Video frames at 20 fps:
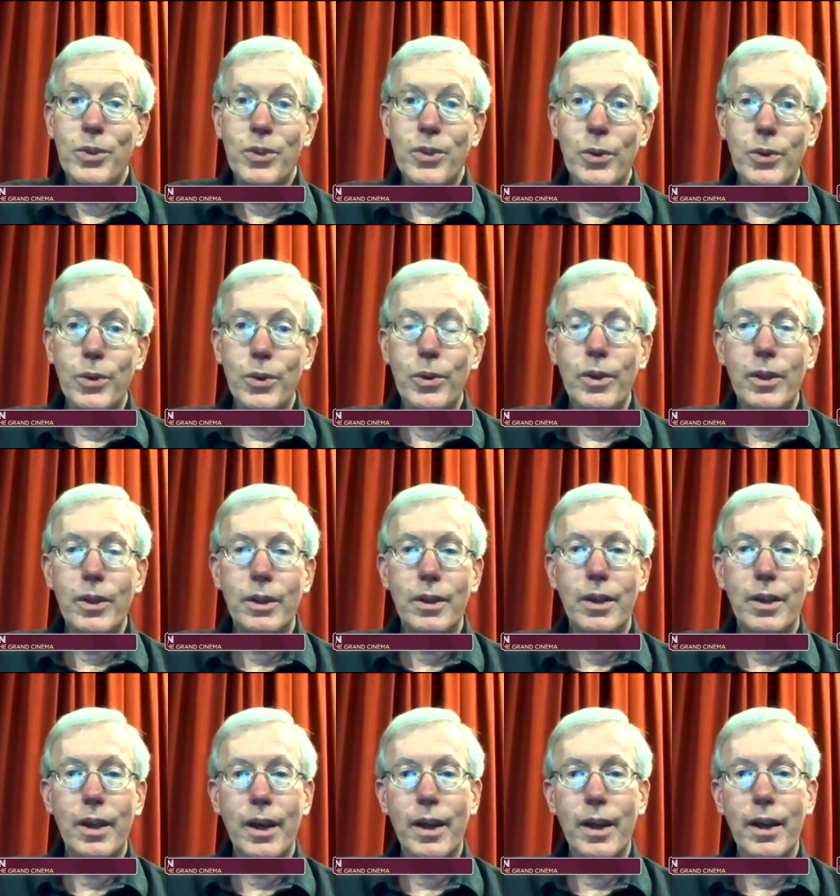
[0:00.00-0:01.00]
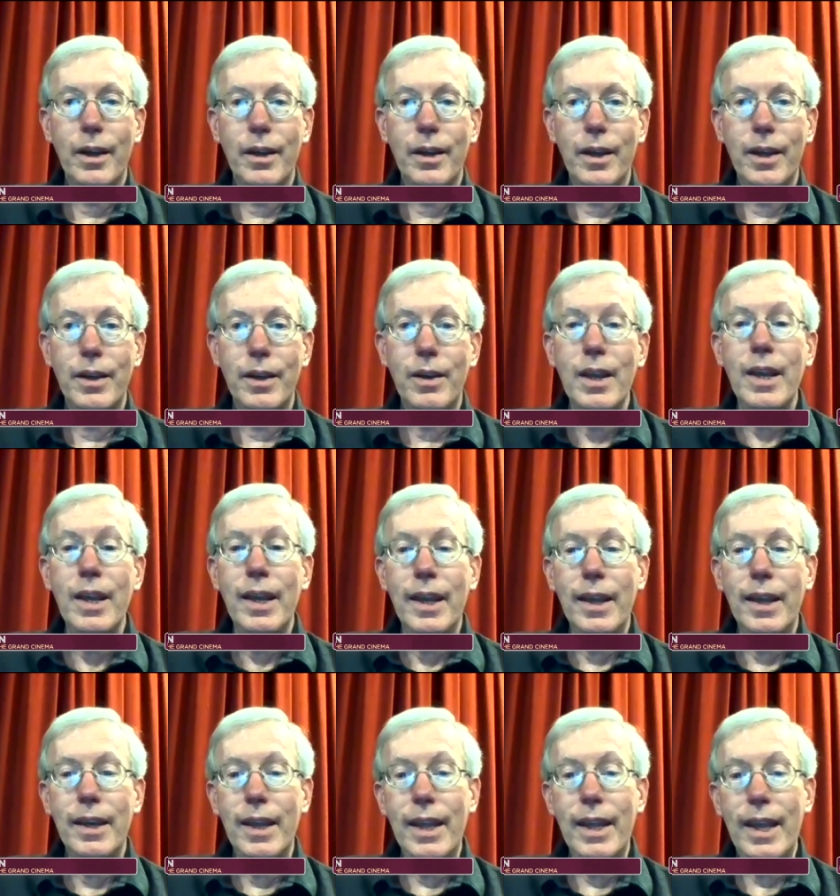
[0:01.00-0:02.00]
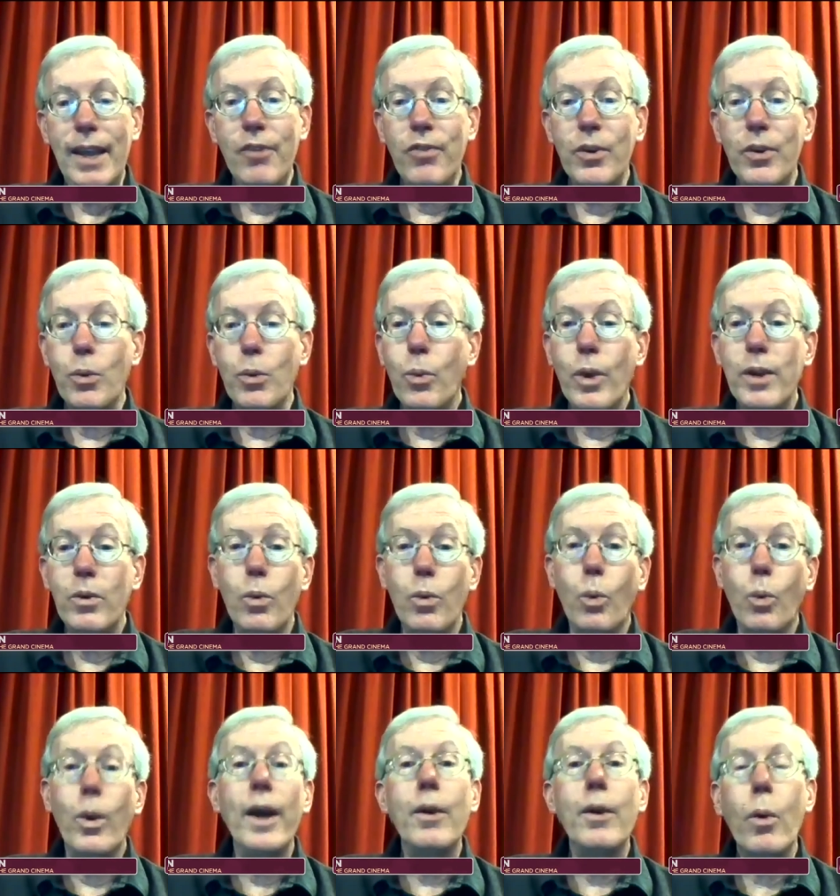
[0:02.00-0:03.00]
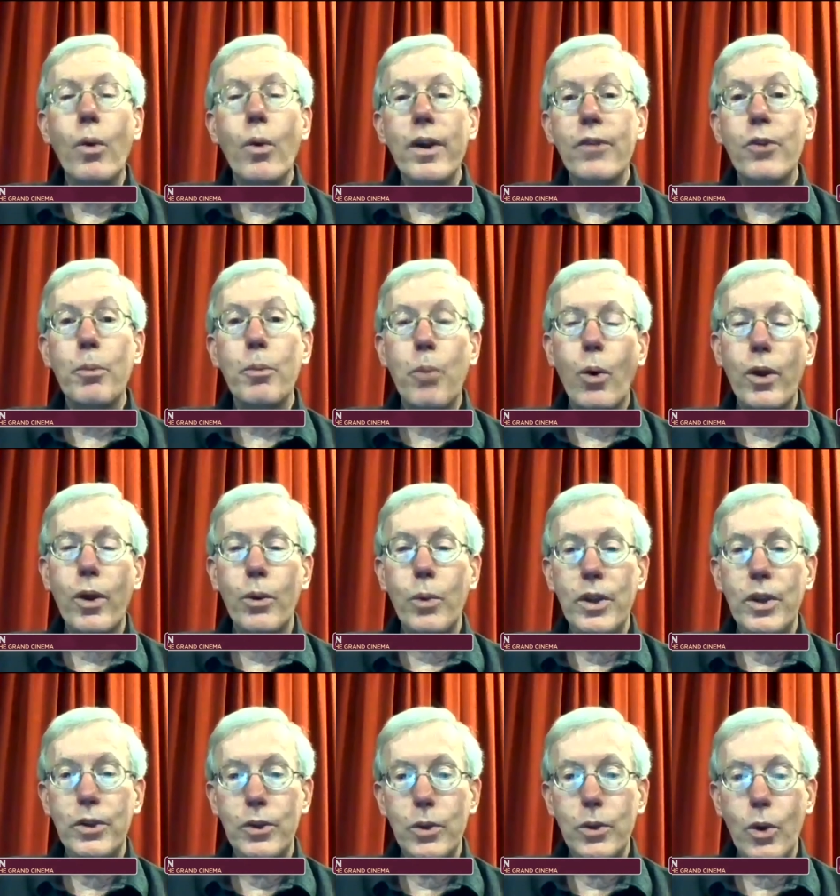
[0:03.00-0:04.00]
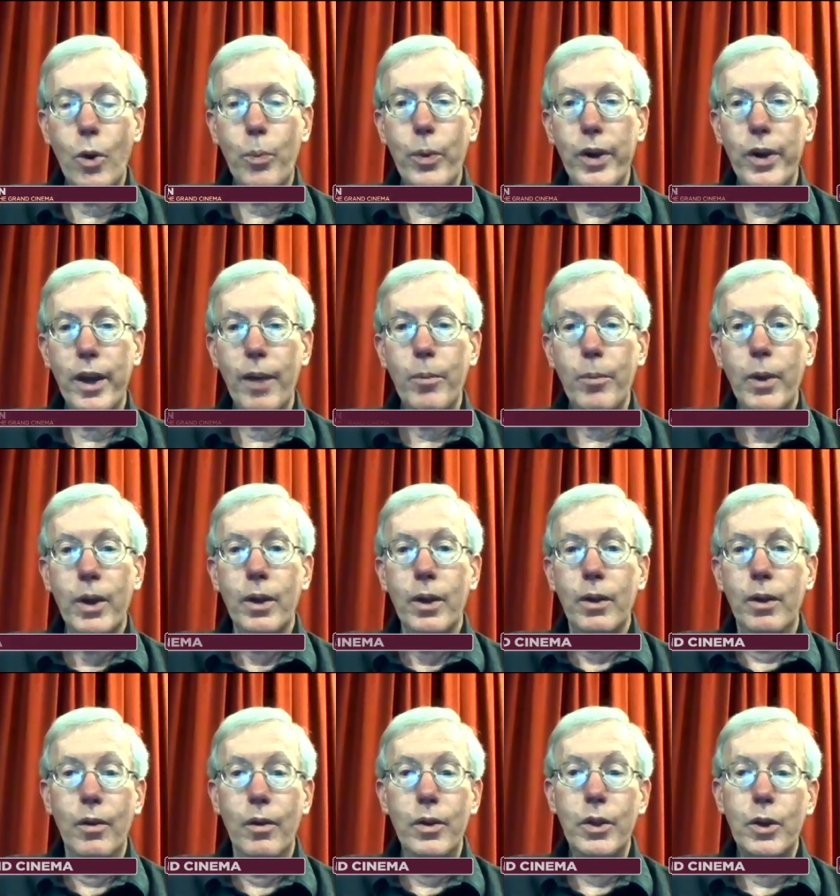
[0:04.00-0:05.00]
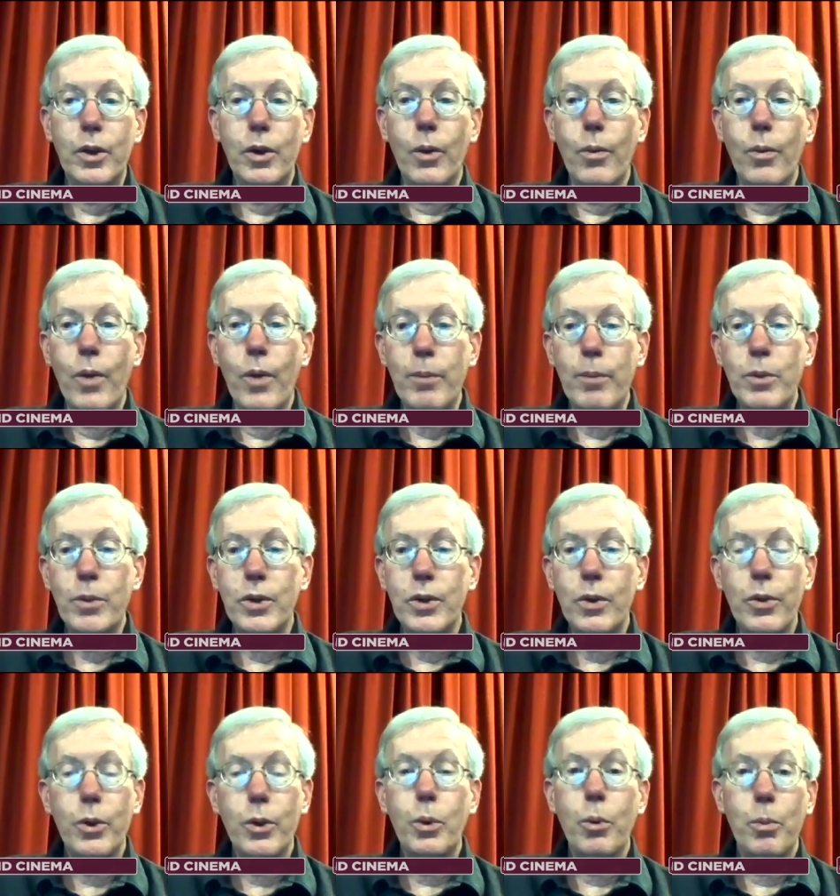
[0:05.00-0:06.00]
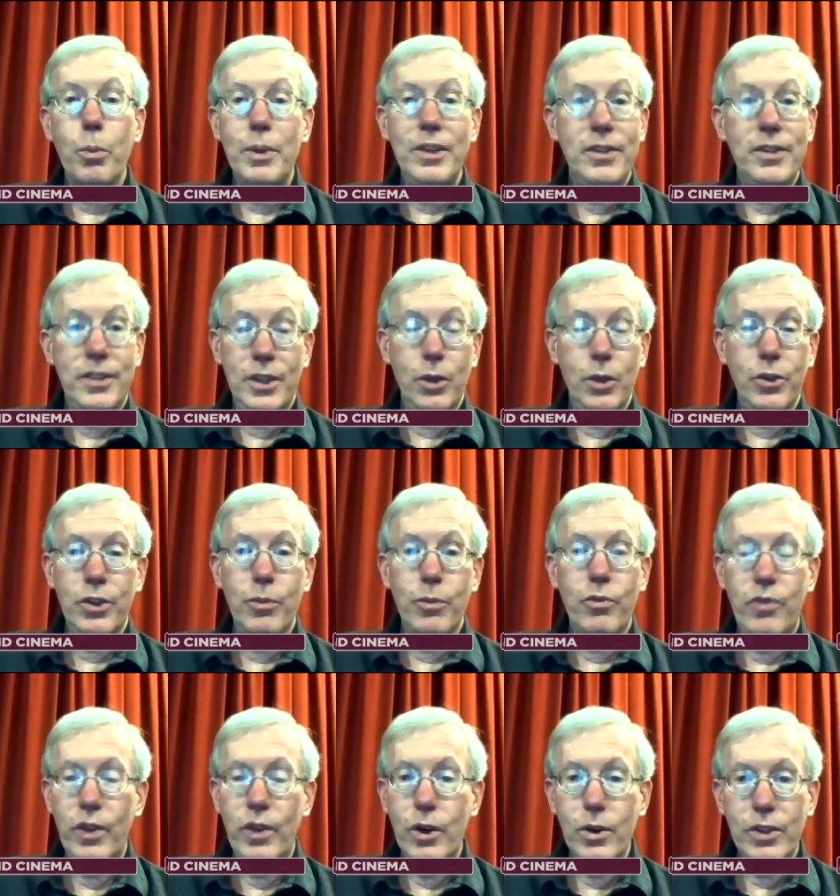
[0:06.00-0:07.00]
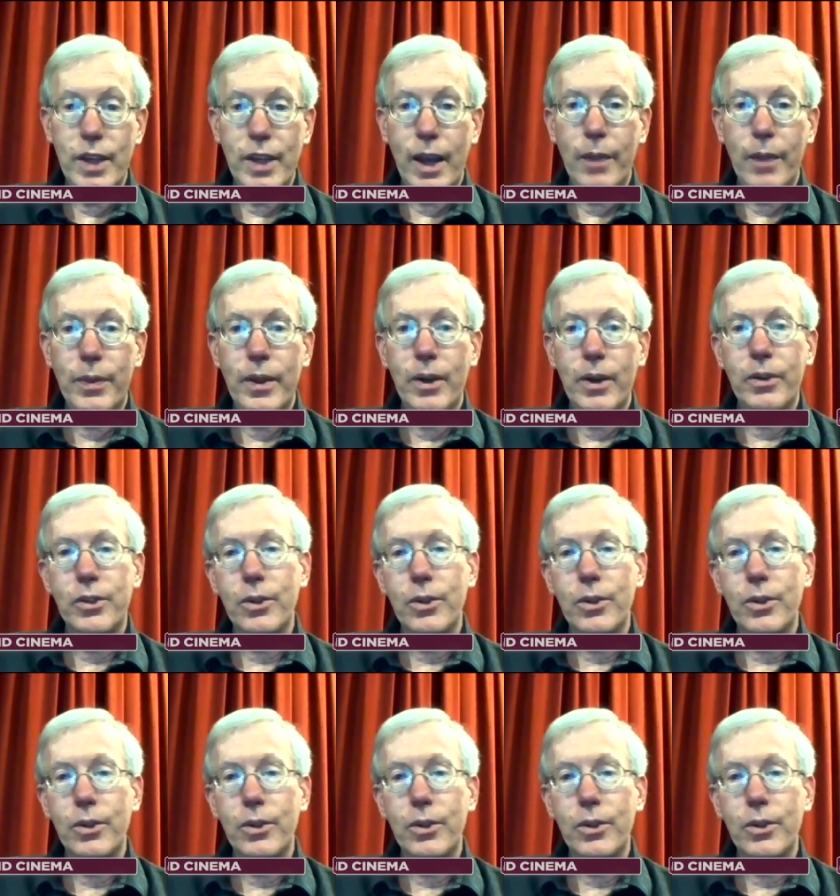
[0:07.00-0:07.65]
soon, uh, and and if and when whatever point we do open up, you know, I'm sure there will be still some fears out there.